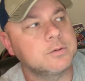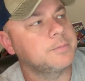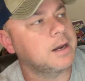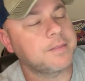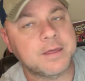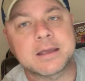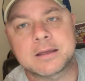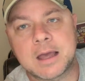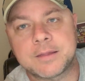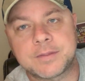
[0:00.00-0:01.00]
but I think
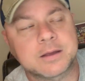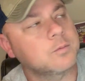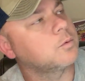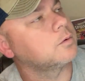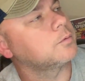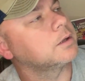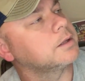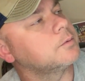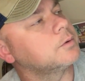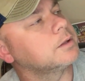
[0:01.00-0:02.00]
we're
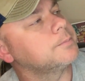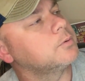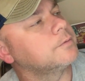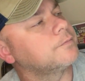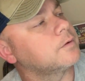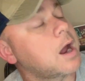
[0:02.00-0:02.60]
really pulling for.